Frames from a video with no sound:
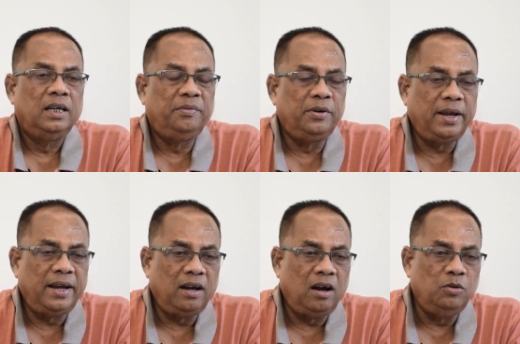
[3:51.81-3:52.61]
If you
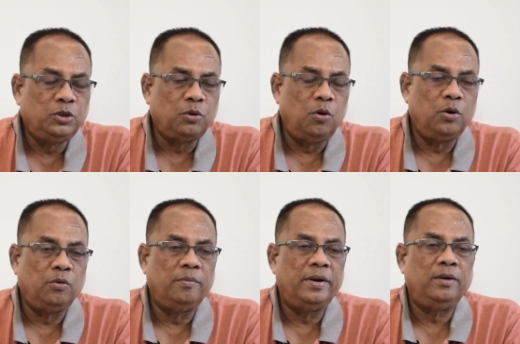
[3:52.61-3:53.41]
take a household
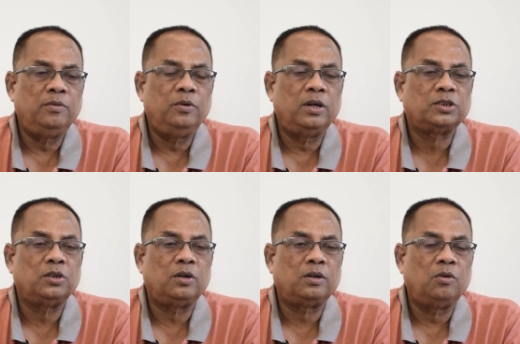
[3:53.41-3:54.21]
woman who does
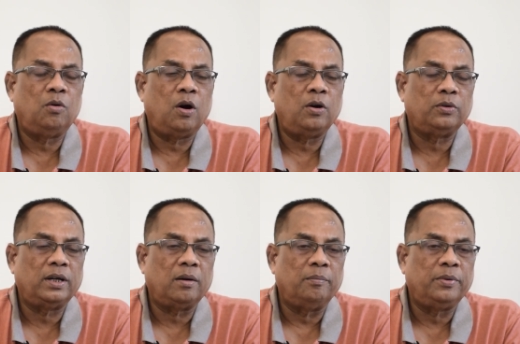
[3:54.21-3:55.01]
not go onto
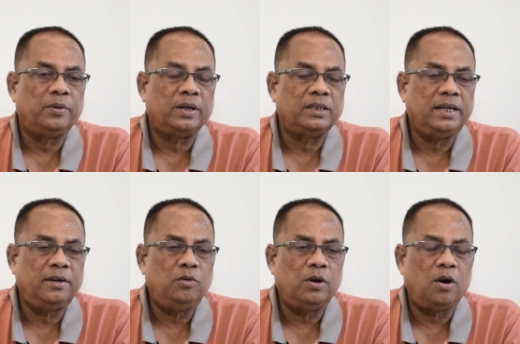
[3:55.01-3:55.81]
the computer, they
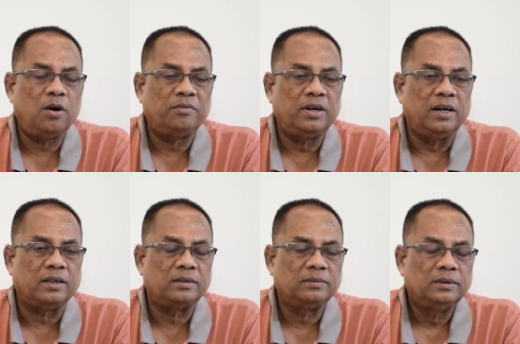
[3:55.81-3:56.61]
do a lot of work.